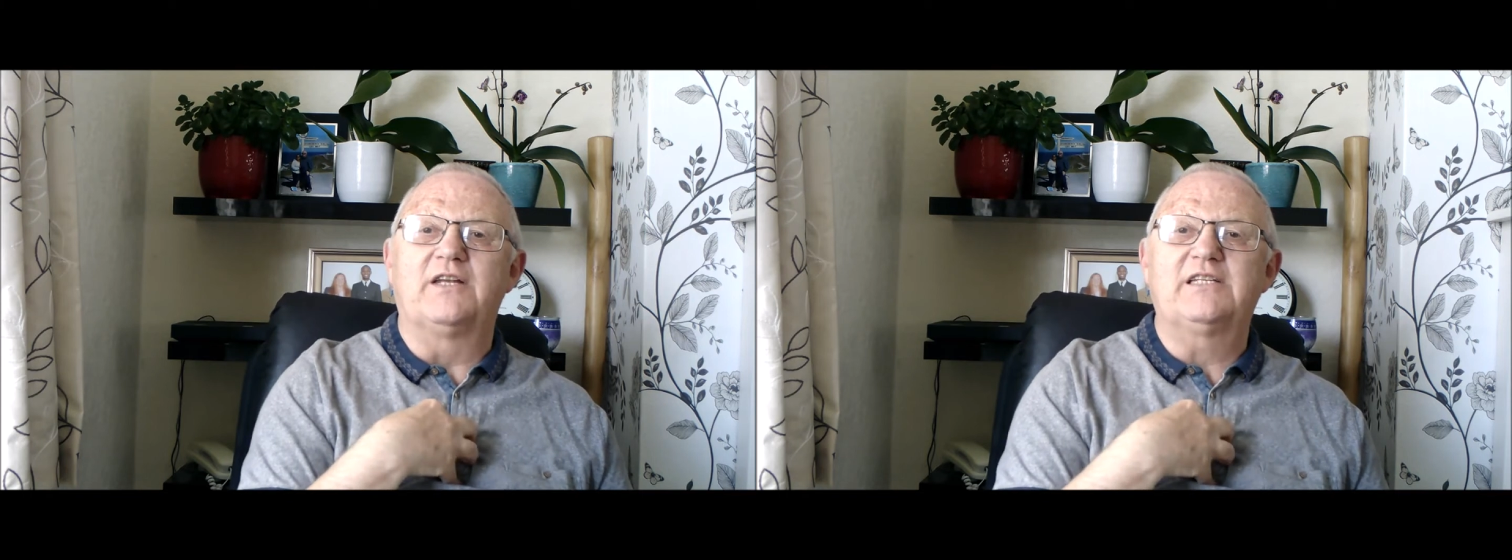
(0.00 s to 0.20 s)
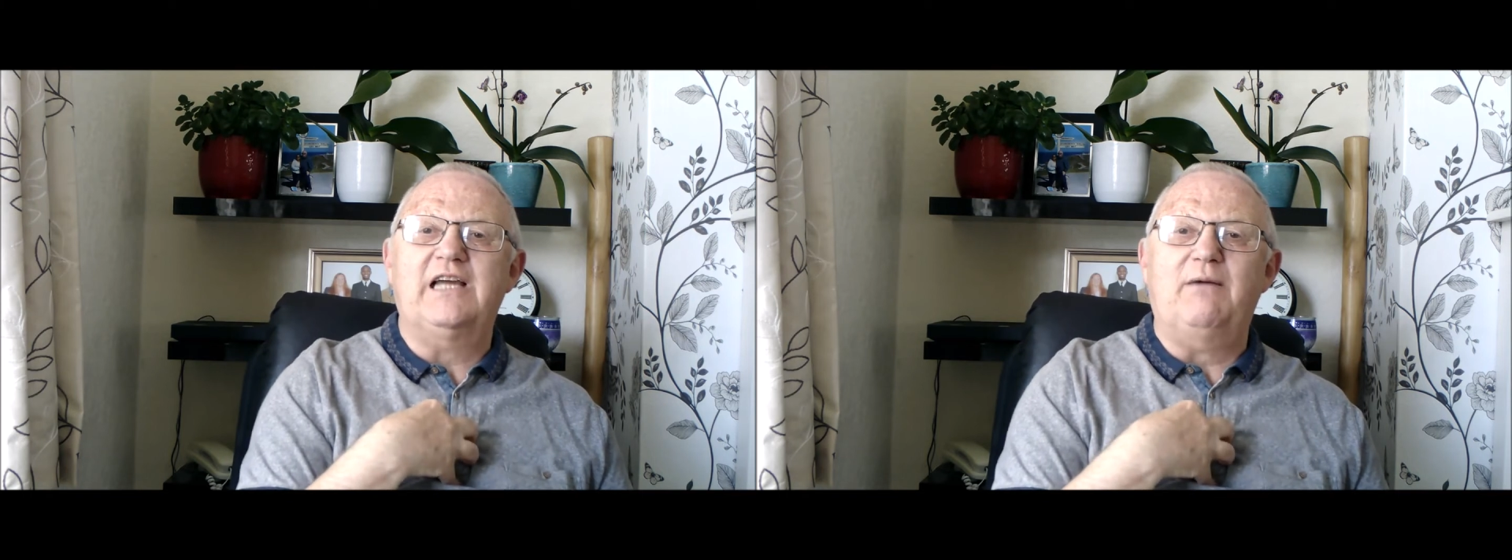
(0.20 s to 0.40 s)

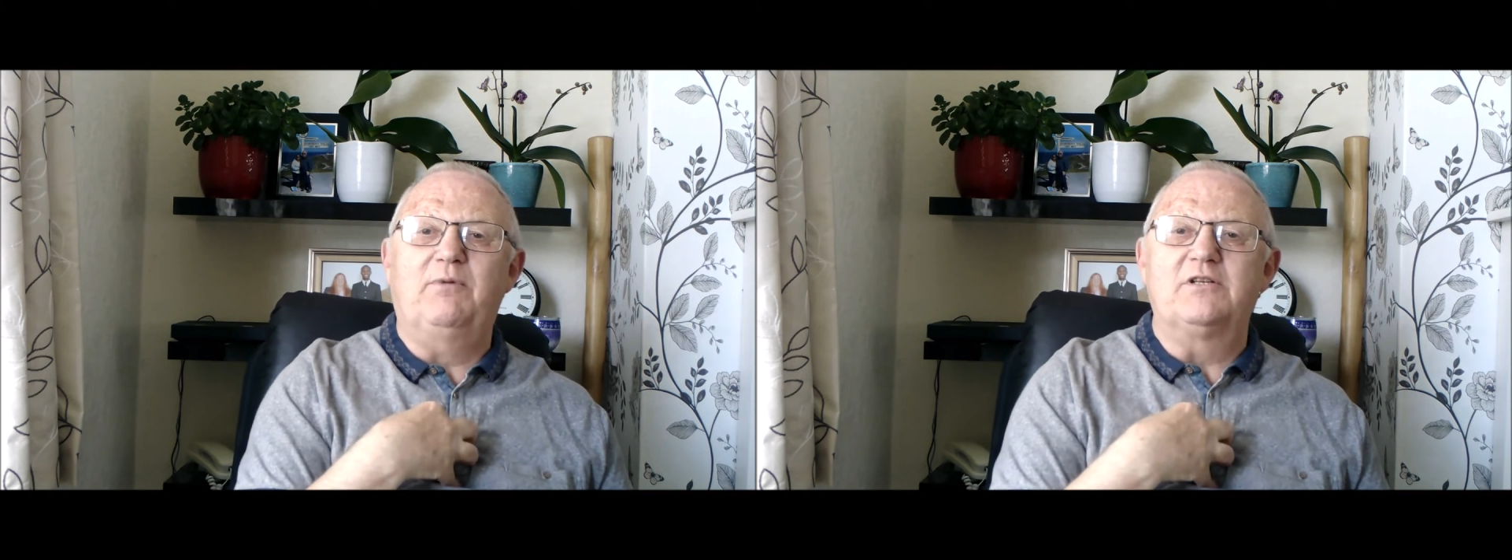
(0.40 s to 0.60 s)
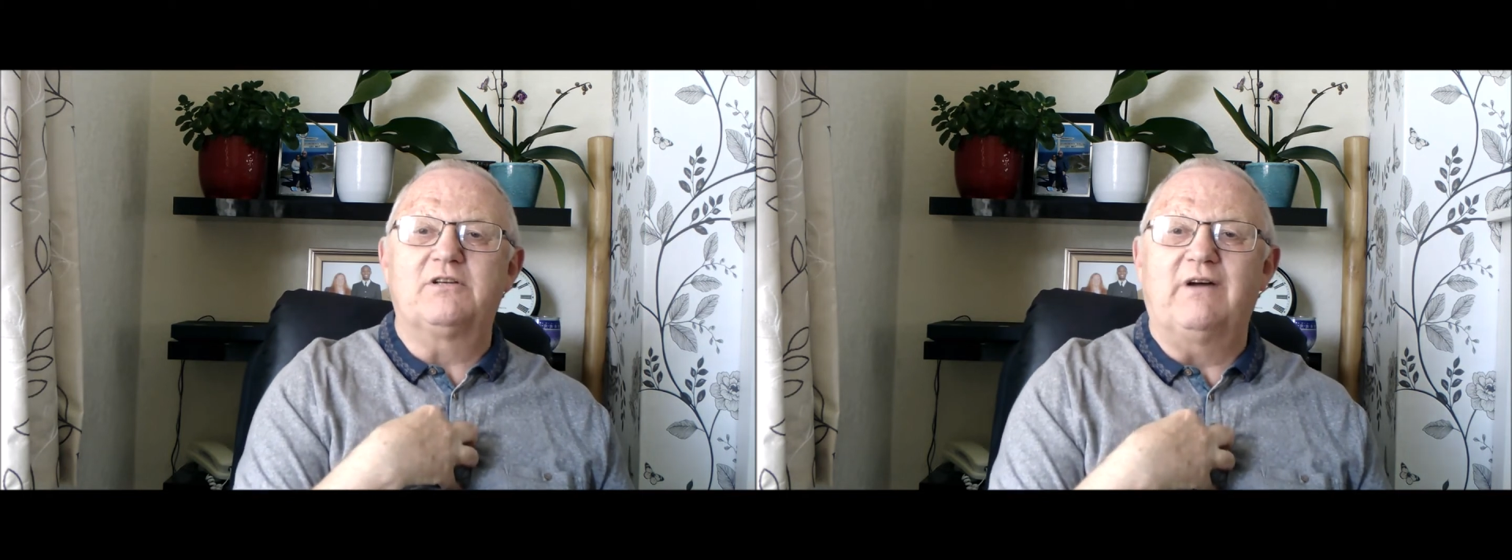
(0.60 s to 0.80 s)
the
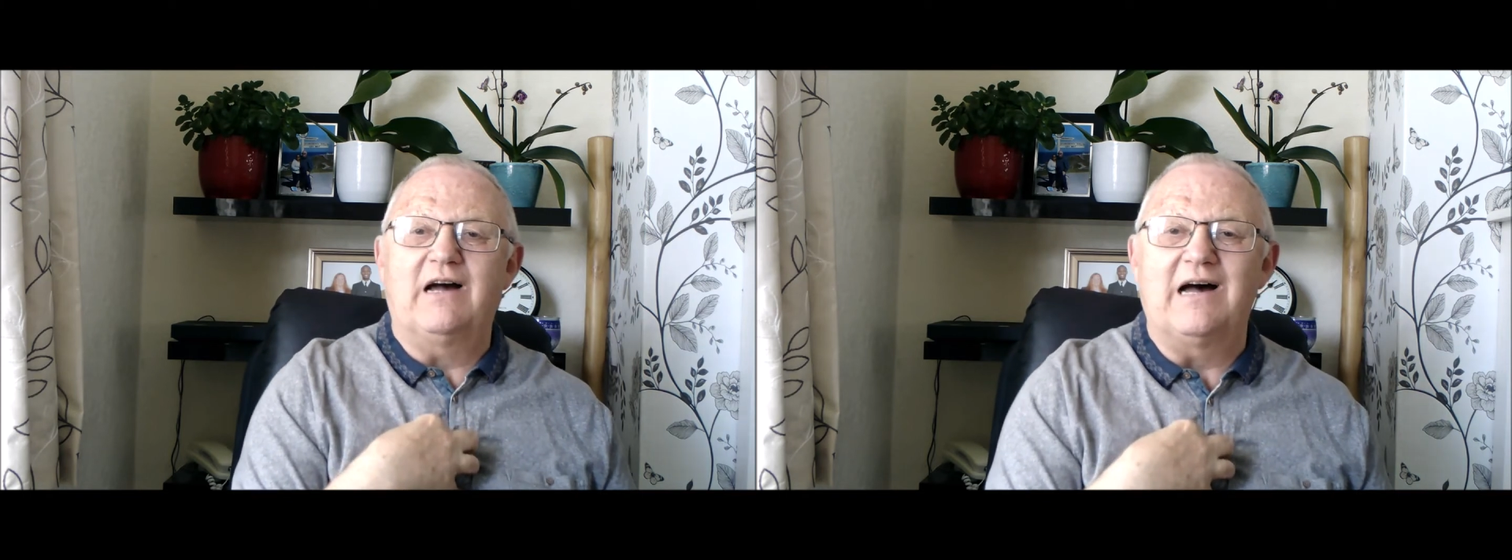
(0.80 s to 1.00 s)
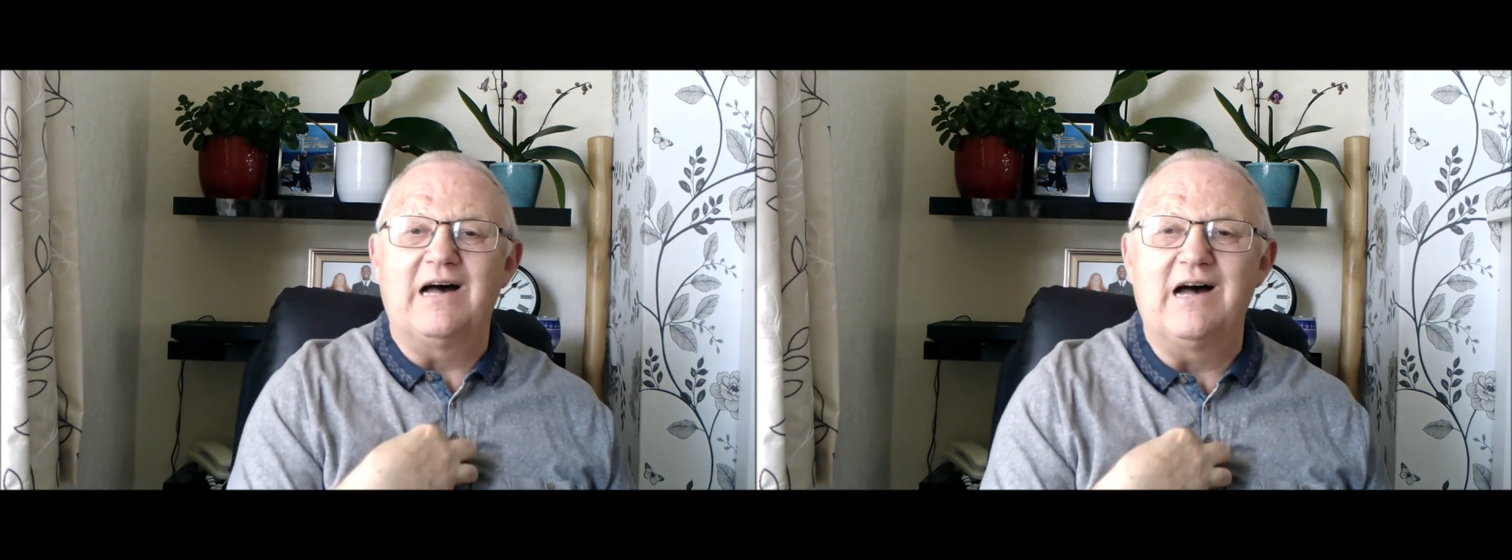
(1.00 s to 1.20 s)
tablets of
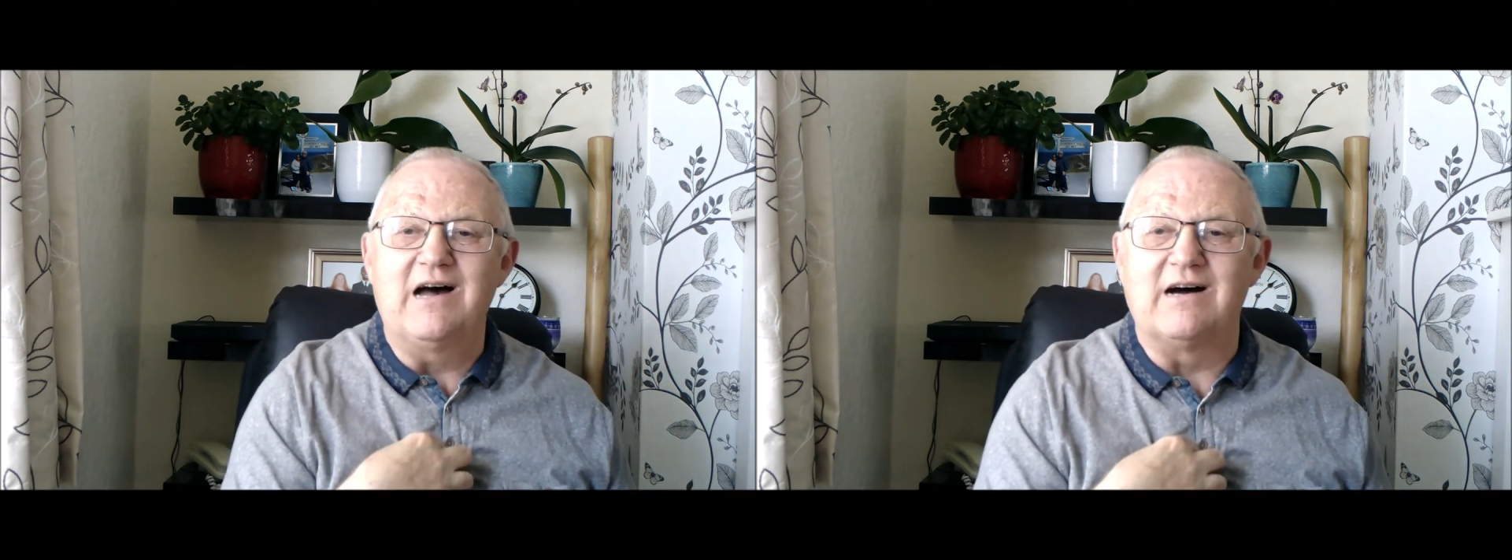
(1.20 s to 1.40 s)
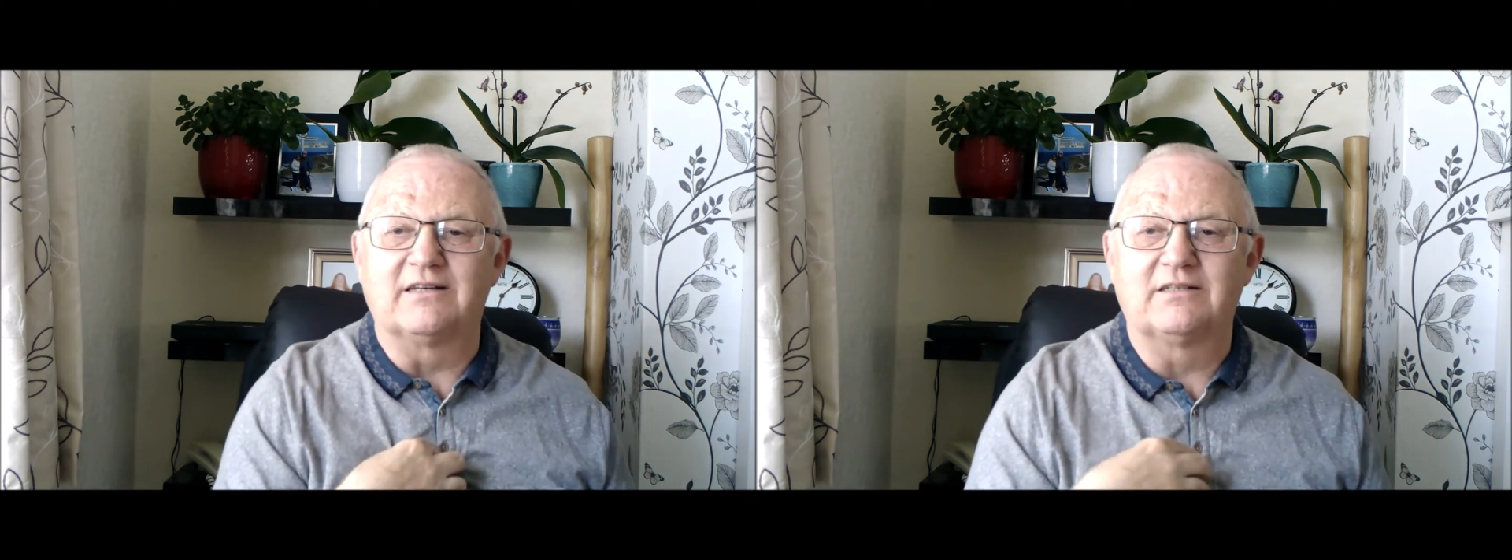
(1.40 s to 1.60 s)
our
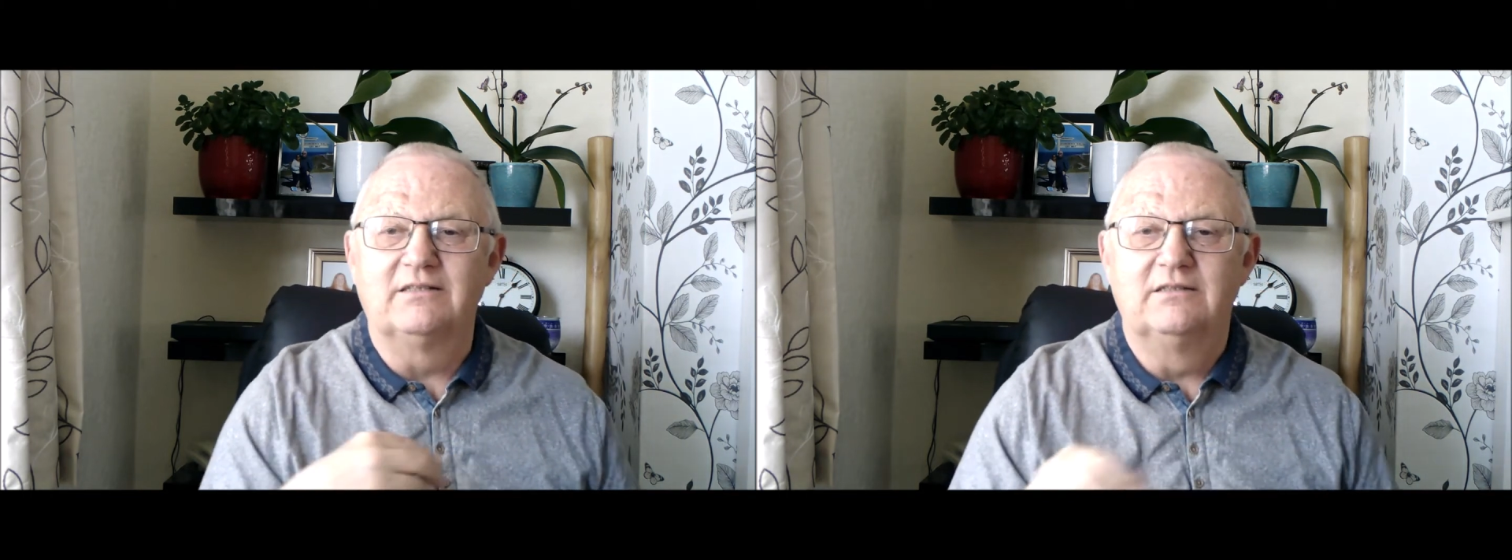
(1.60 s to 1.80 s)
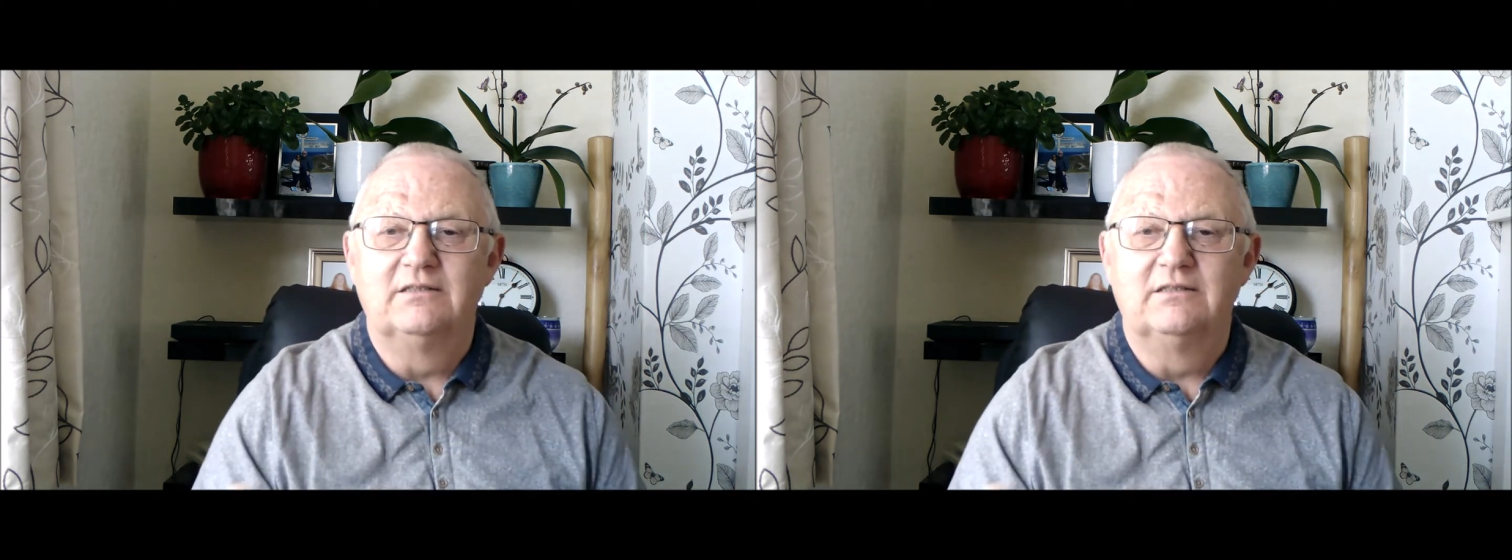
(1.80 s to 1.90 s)
heart.